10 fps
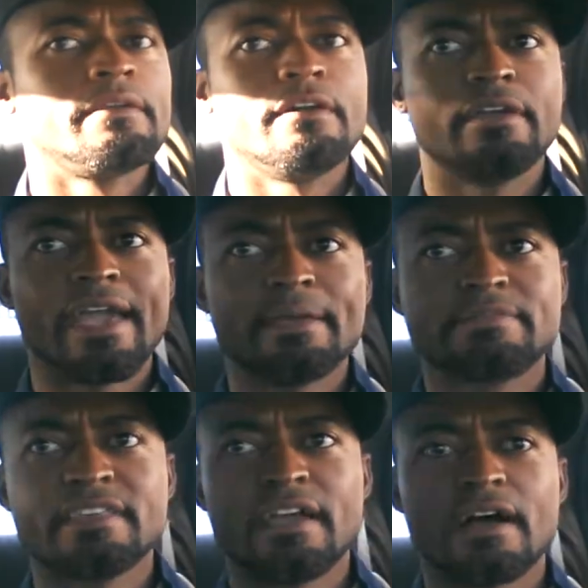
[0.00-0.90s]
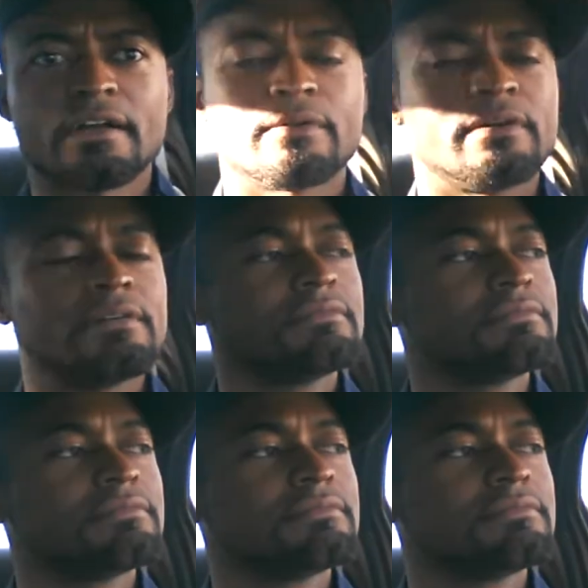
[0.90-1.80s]
good game, Seahawks. Well,
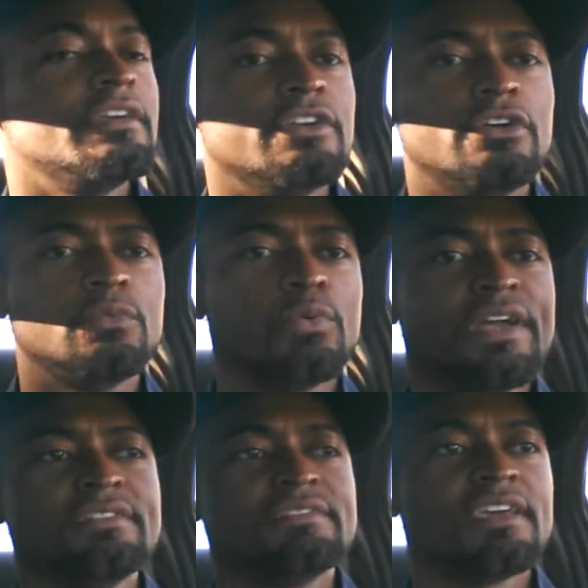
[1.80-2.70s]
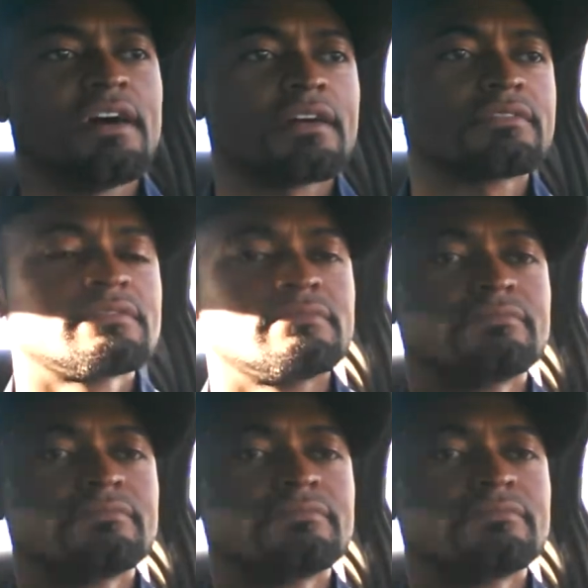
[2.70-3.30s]
good win, Seahawks.